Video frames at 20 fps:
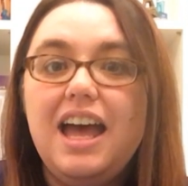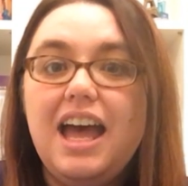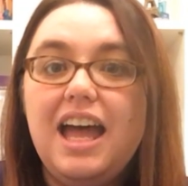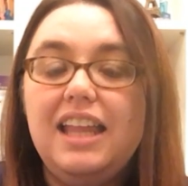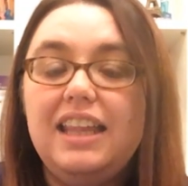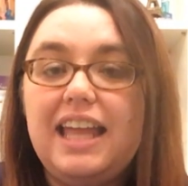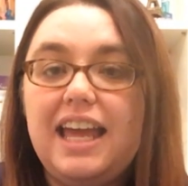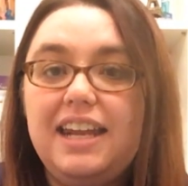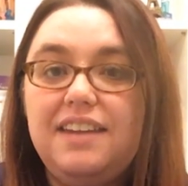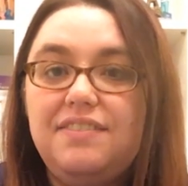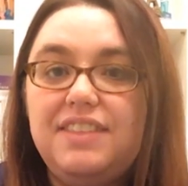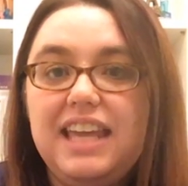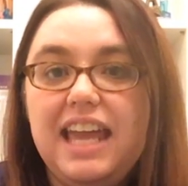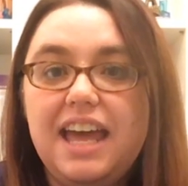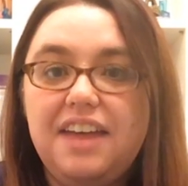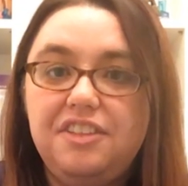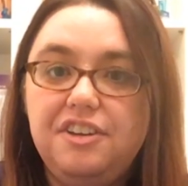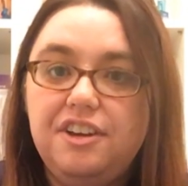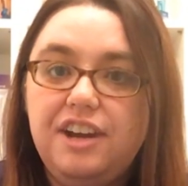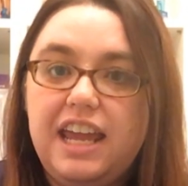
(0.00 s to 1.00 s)
A lot of the
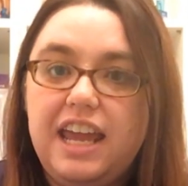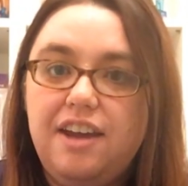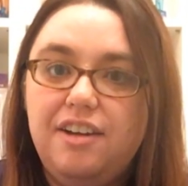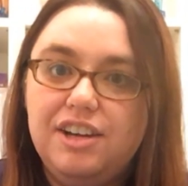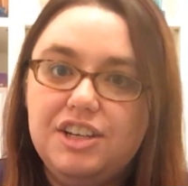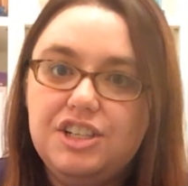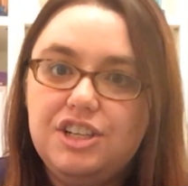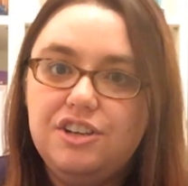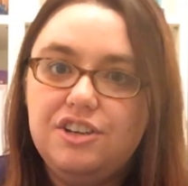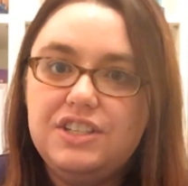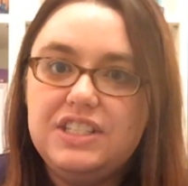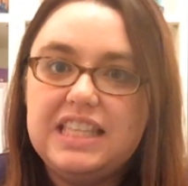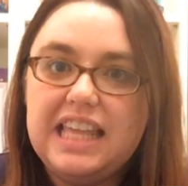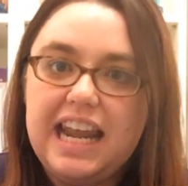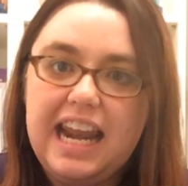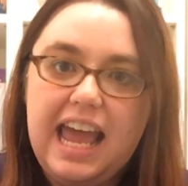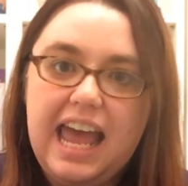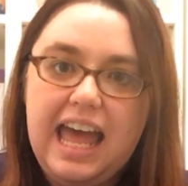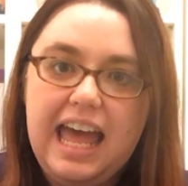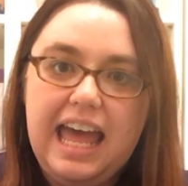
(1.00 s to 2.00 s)
other characters
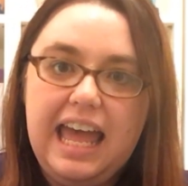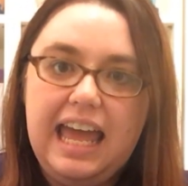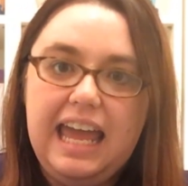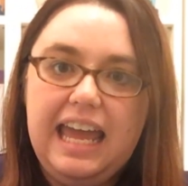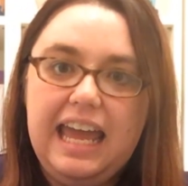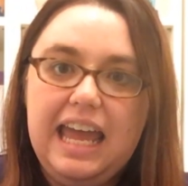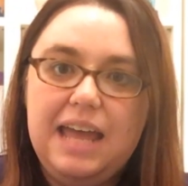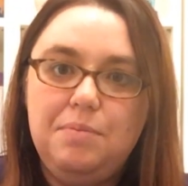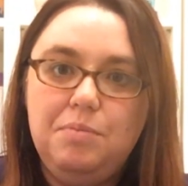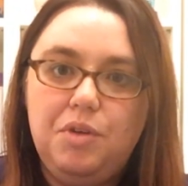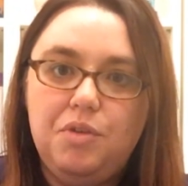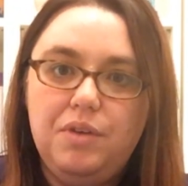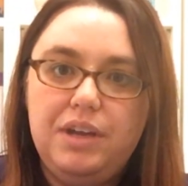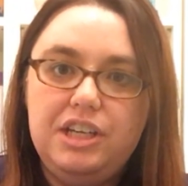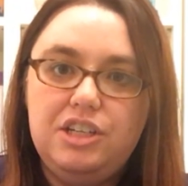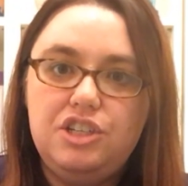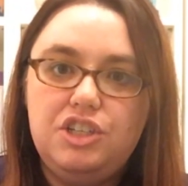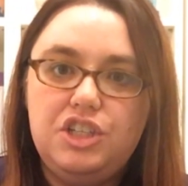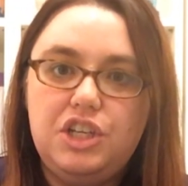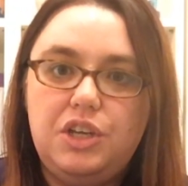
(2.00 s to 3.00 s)
that I am
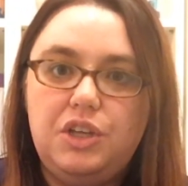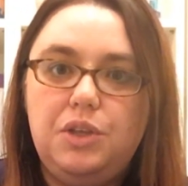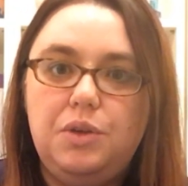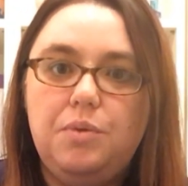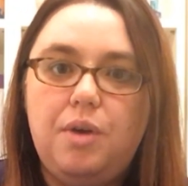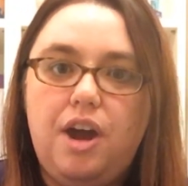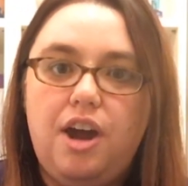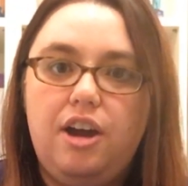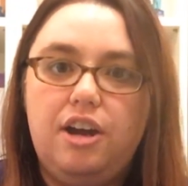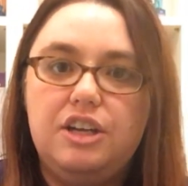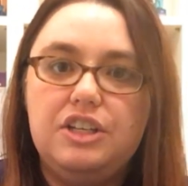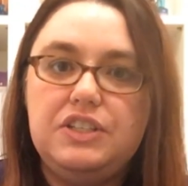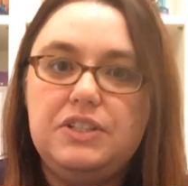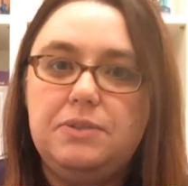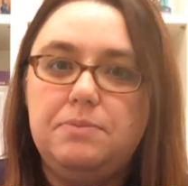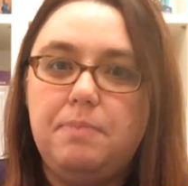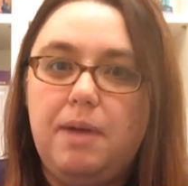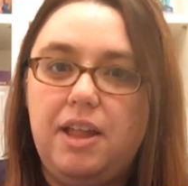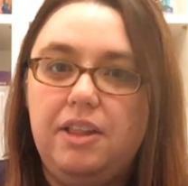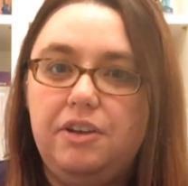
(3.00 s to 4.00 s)
going to show you are
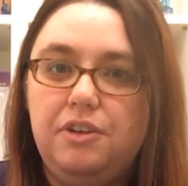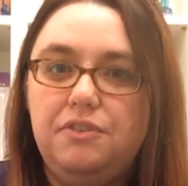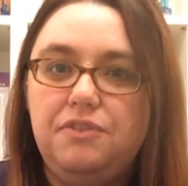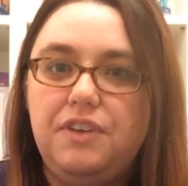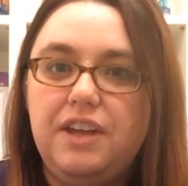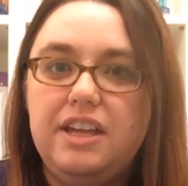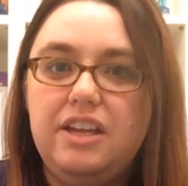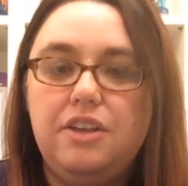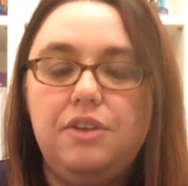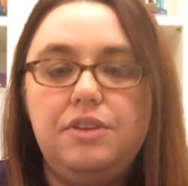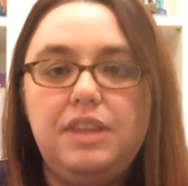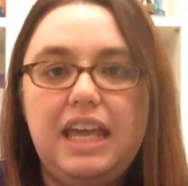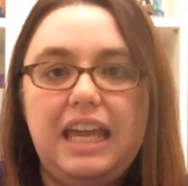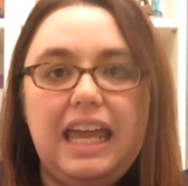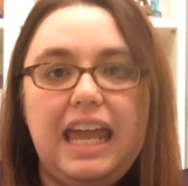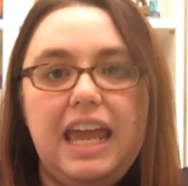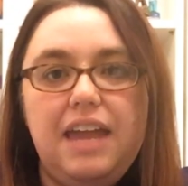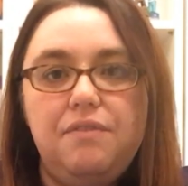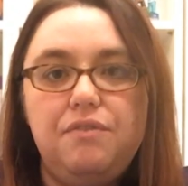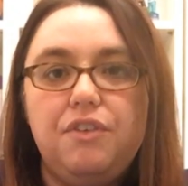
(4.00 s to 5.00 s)
smaller Funko
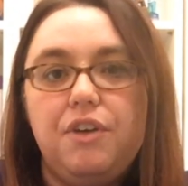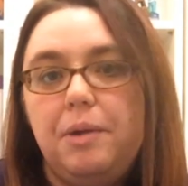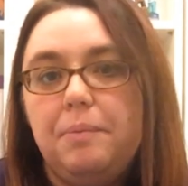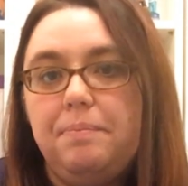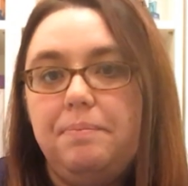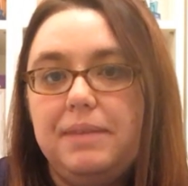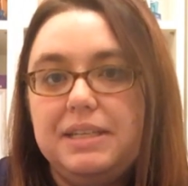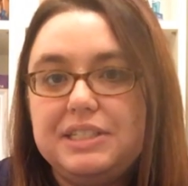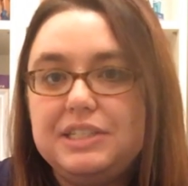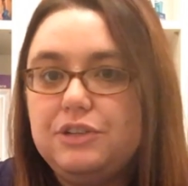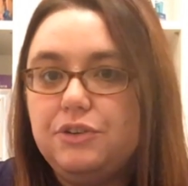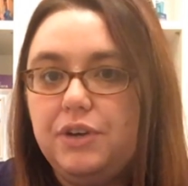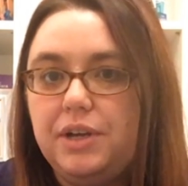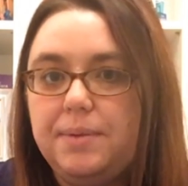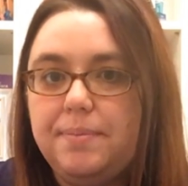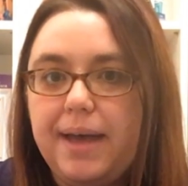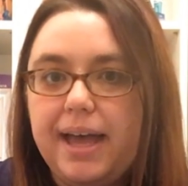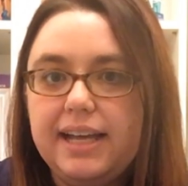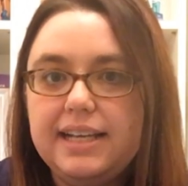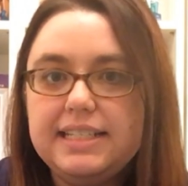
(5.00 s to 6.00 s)
that came from
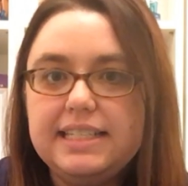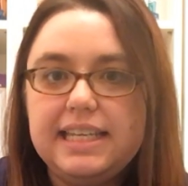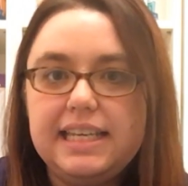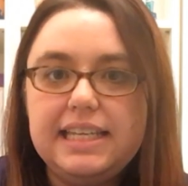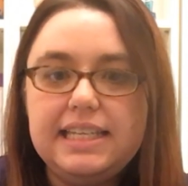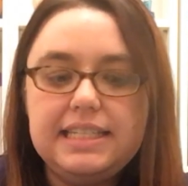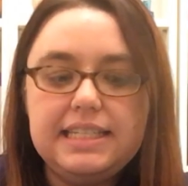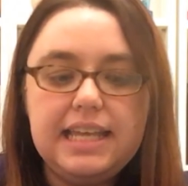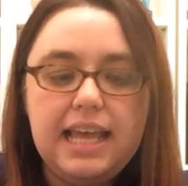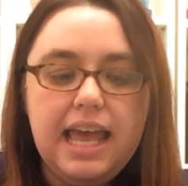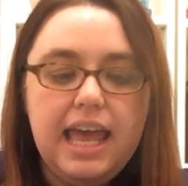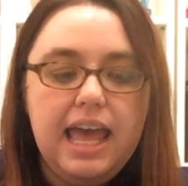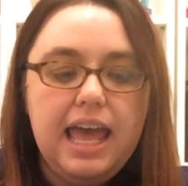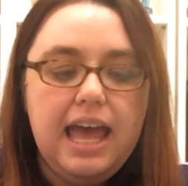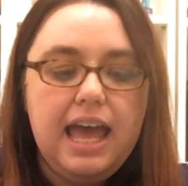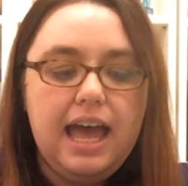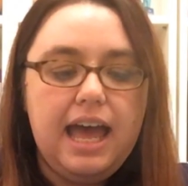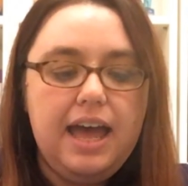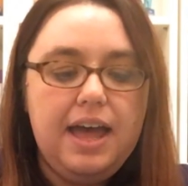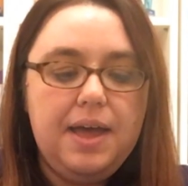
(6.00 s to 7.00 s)
mystery boxes.
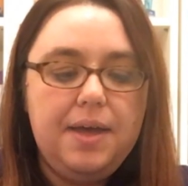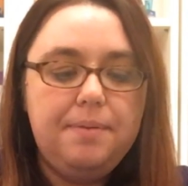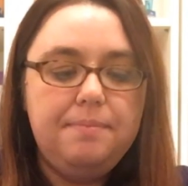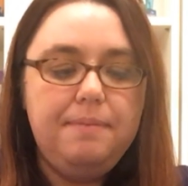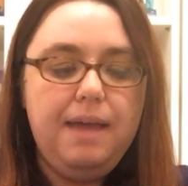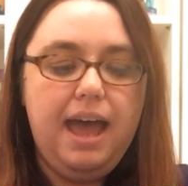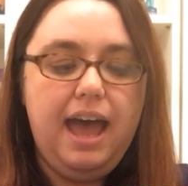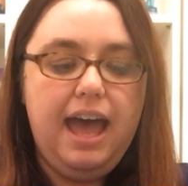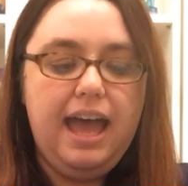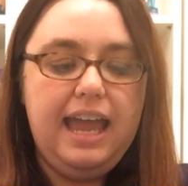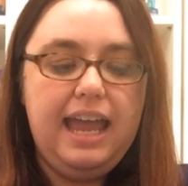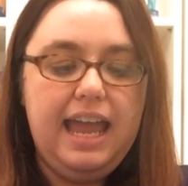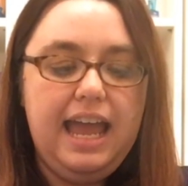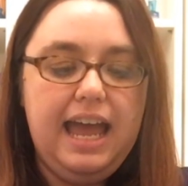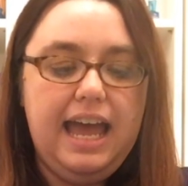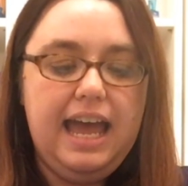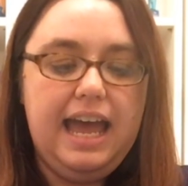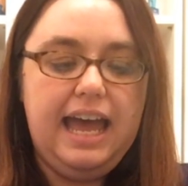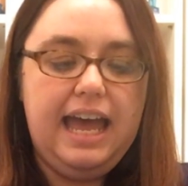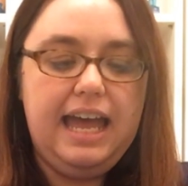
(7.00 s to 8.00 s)
I
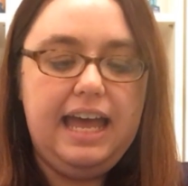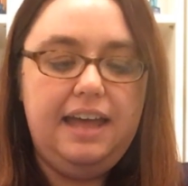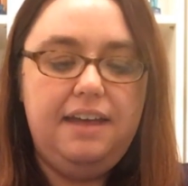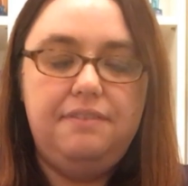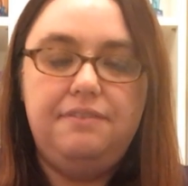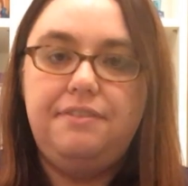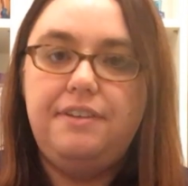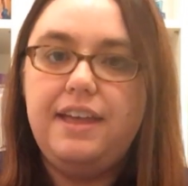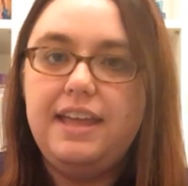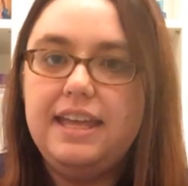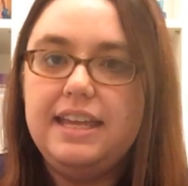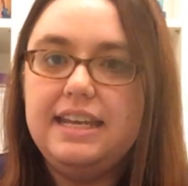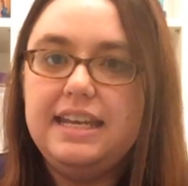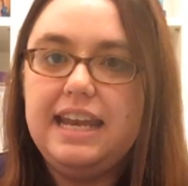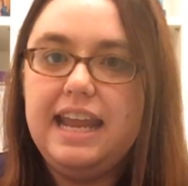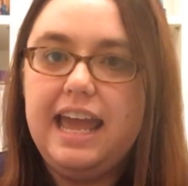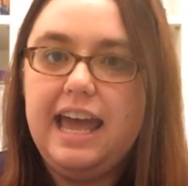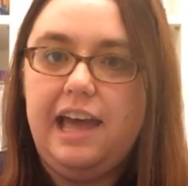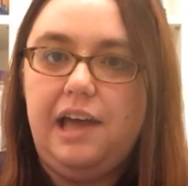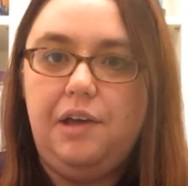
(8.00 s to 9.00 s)
have
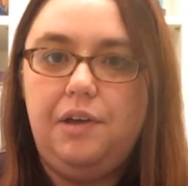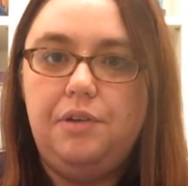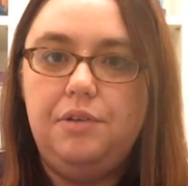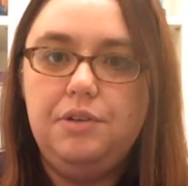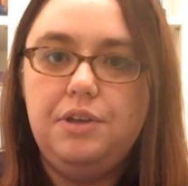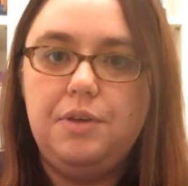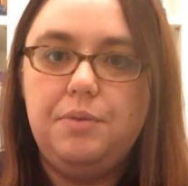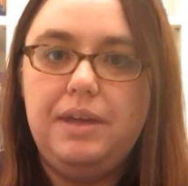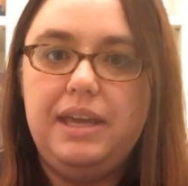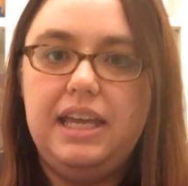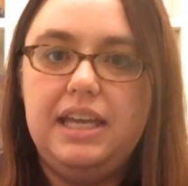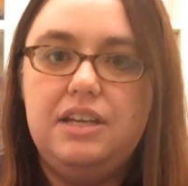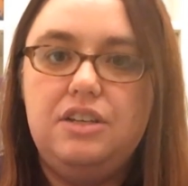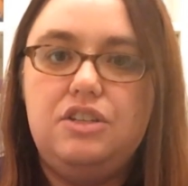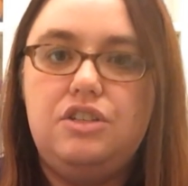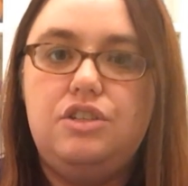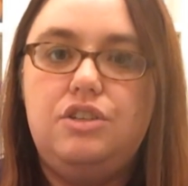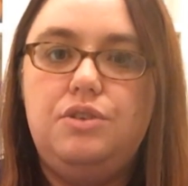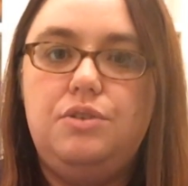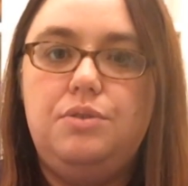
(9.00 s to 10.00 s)
now, going
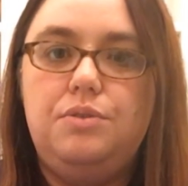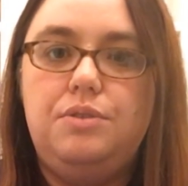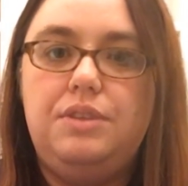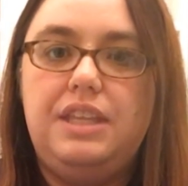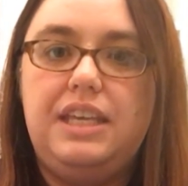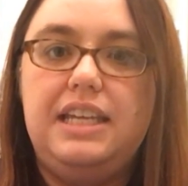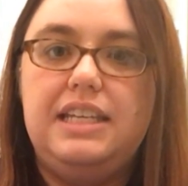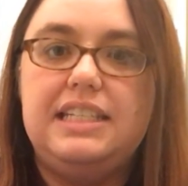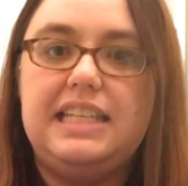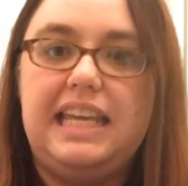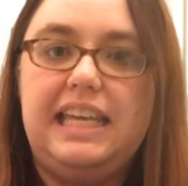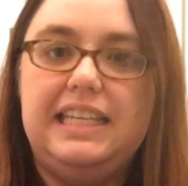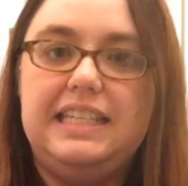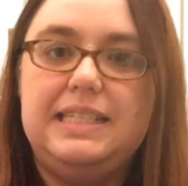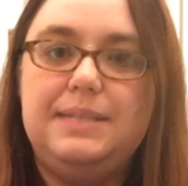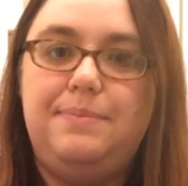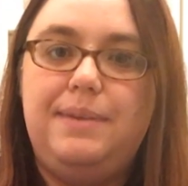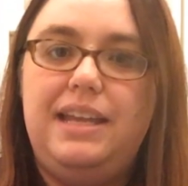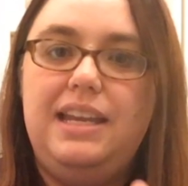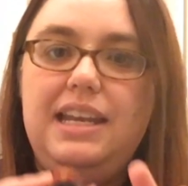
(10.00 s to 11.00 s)
into the
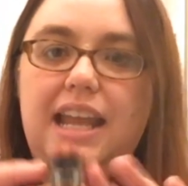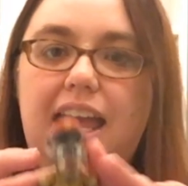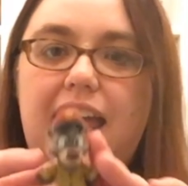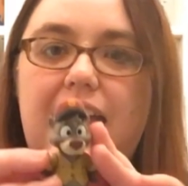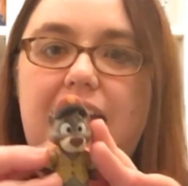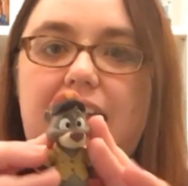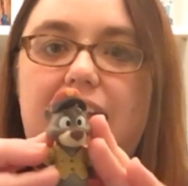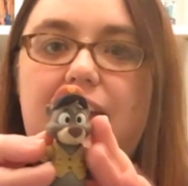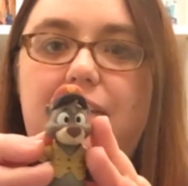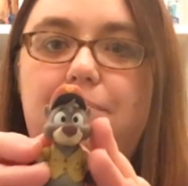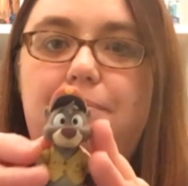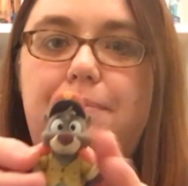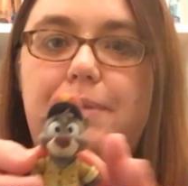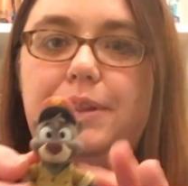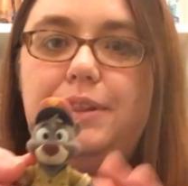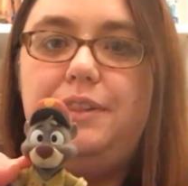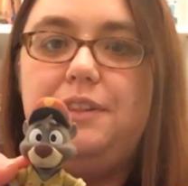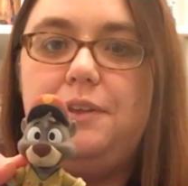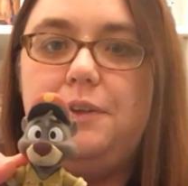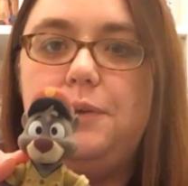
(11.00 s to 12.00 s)
Tailspin, I have
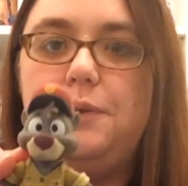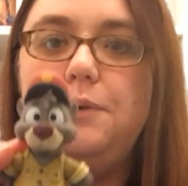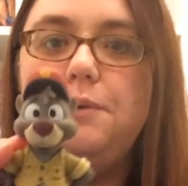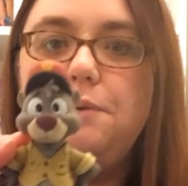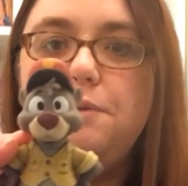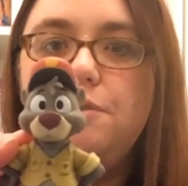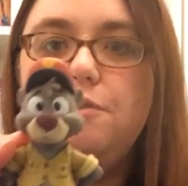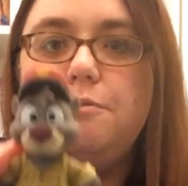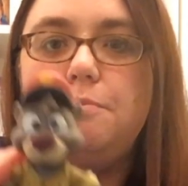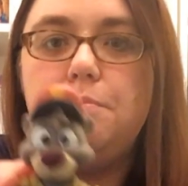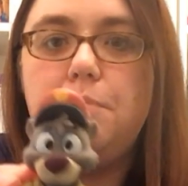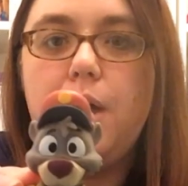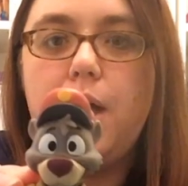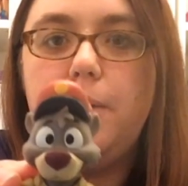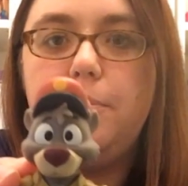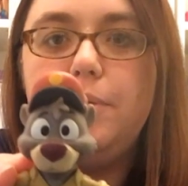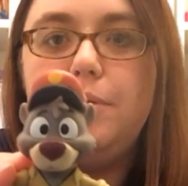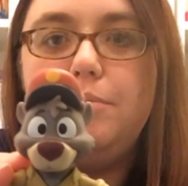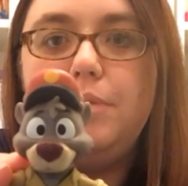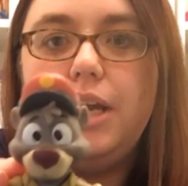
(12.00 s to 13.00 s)
Baloo and
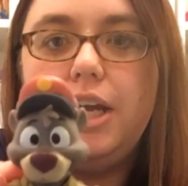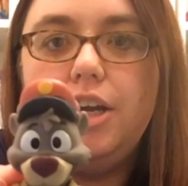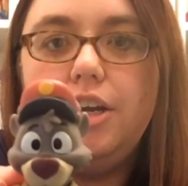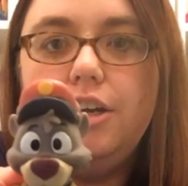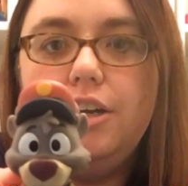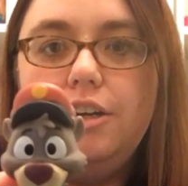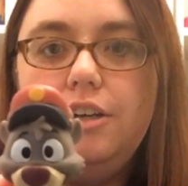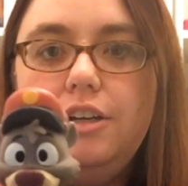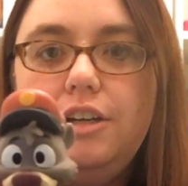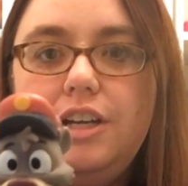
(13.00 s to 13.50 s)
Papa Bear.